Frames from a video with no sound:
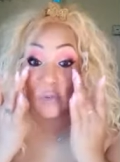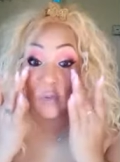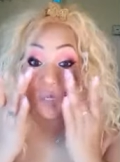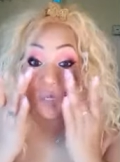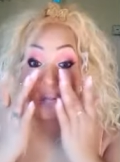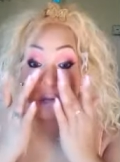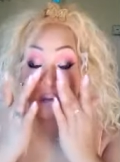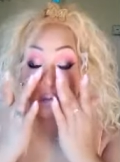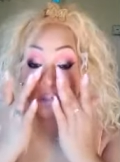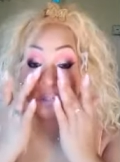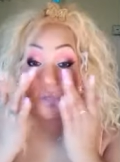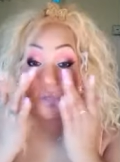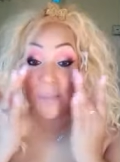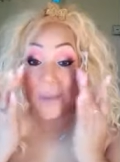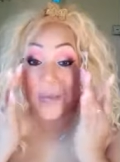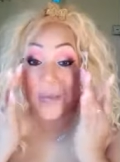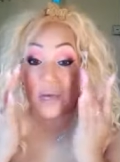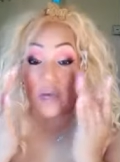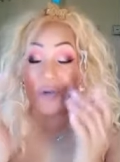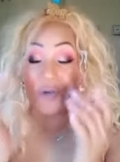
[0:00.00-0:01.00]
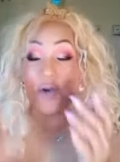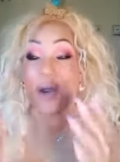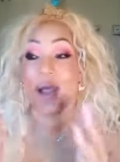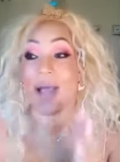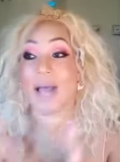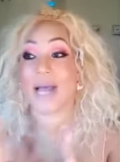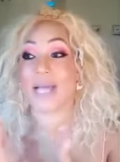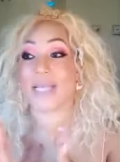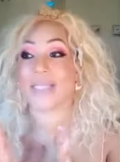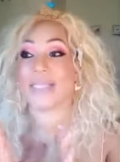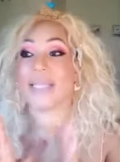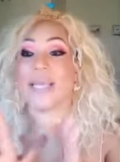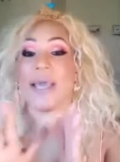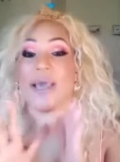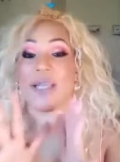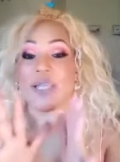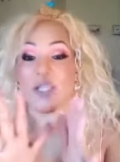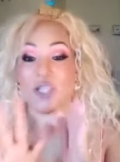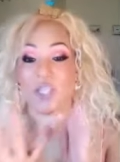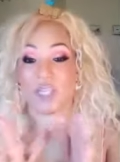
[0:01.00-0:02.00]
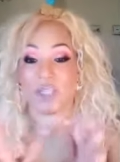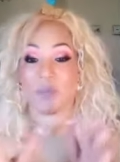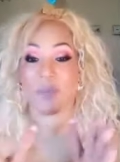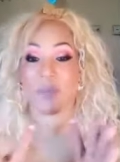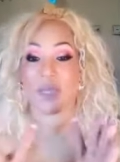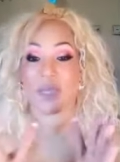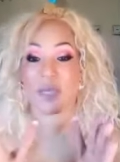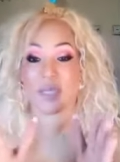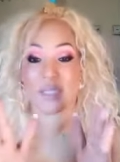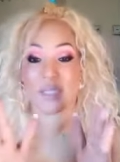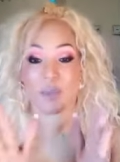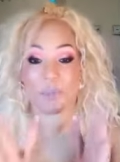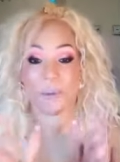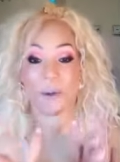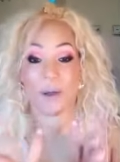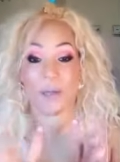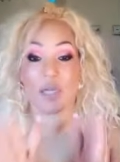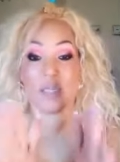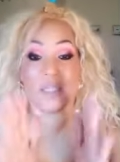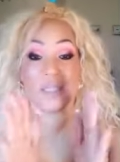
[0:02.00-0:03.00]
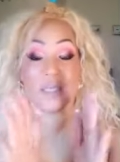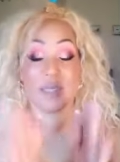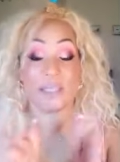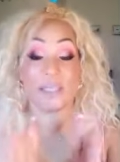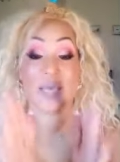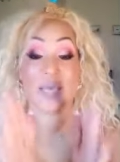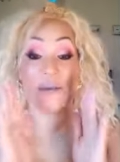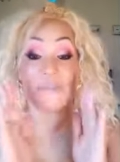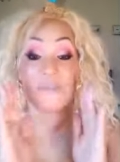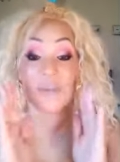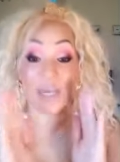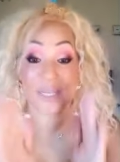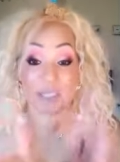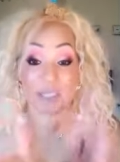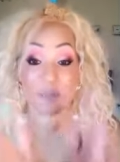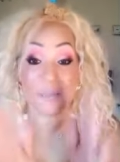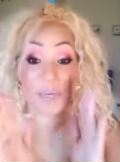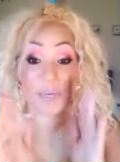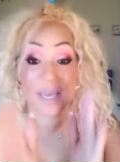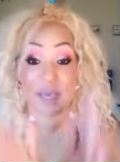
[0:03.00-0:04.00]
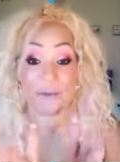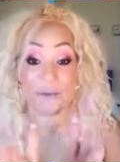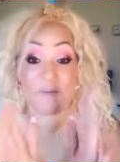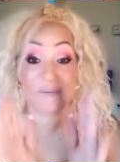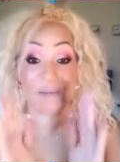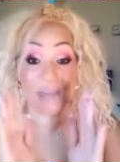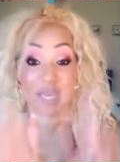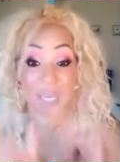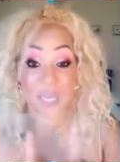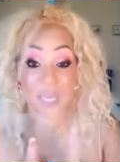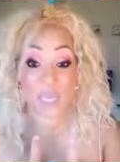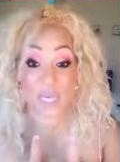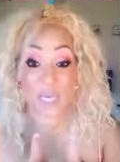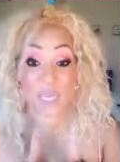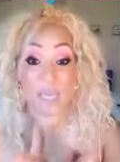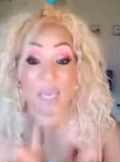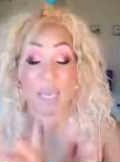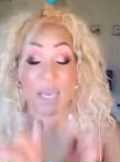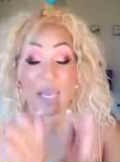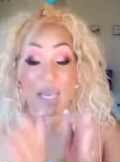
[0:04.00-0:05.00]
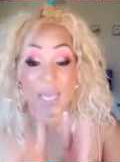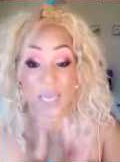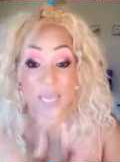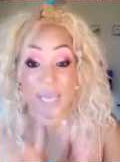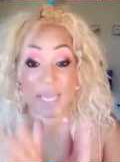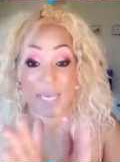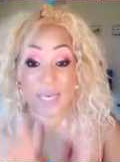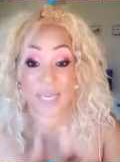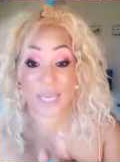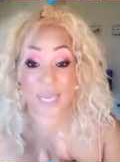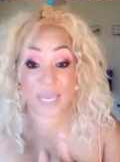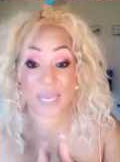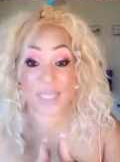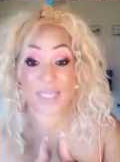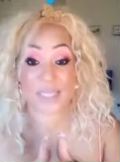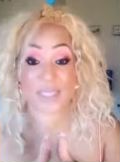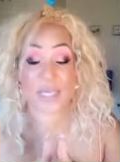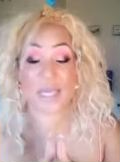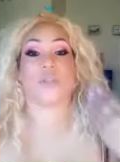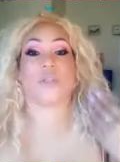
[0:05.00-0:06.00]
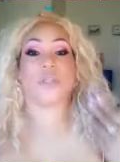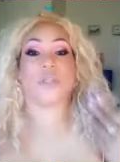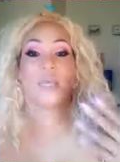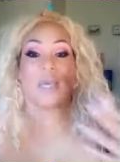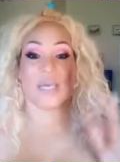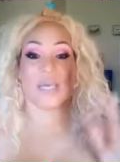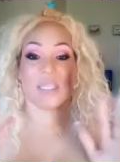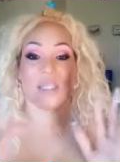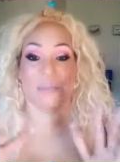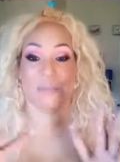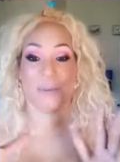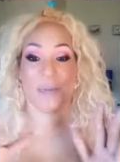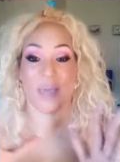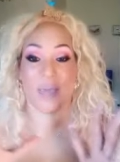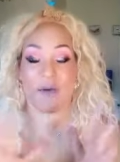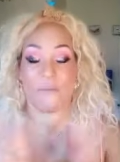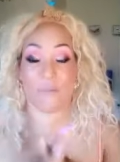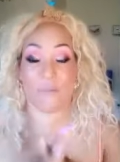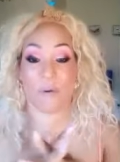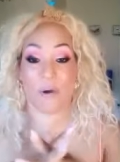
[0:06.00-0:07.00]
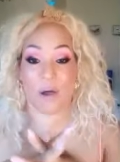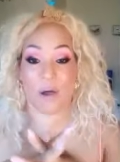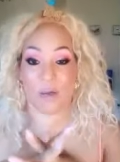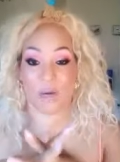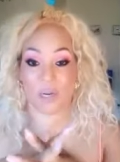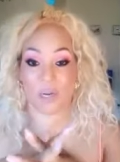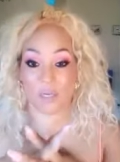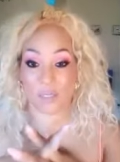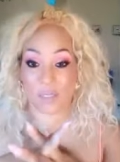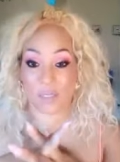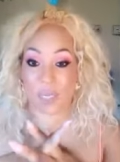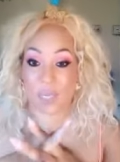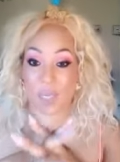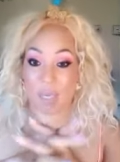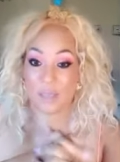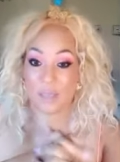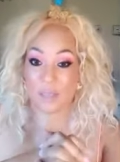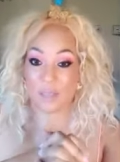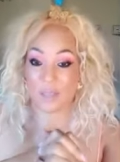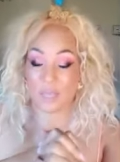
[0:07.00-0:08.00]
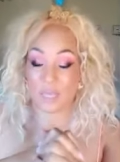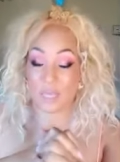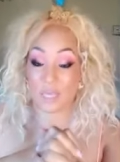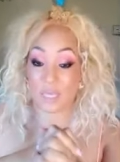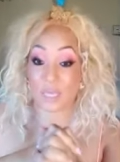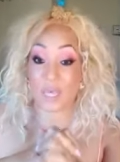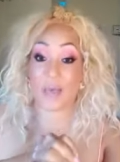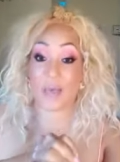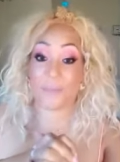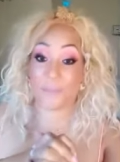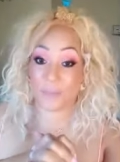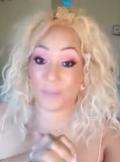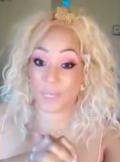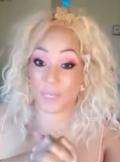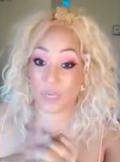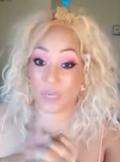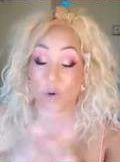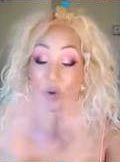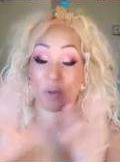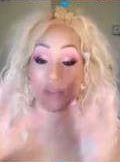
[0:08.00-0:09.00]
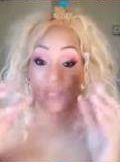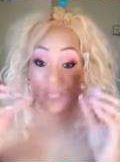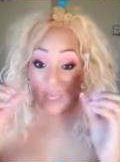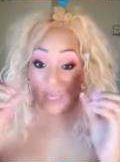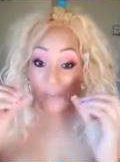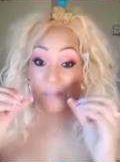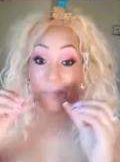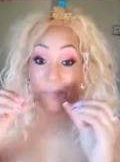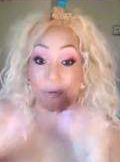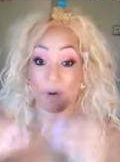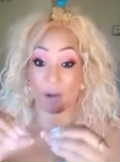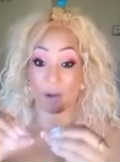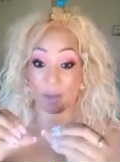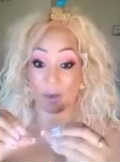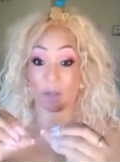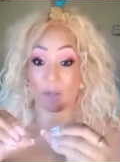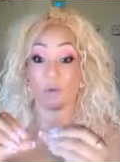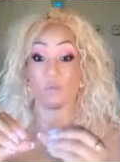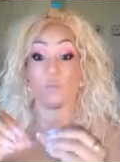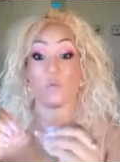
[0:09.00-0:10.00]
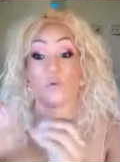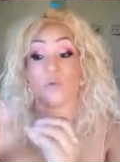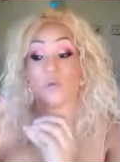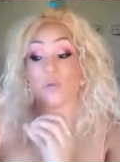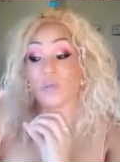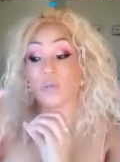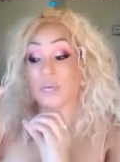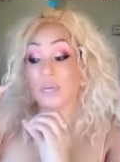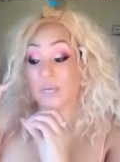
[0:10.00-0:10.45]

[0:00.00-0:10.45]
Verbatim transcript: close to my under eyes just because the product does have SPF in in it. SPF products, the company or the product will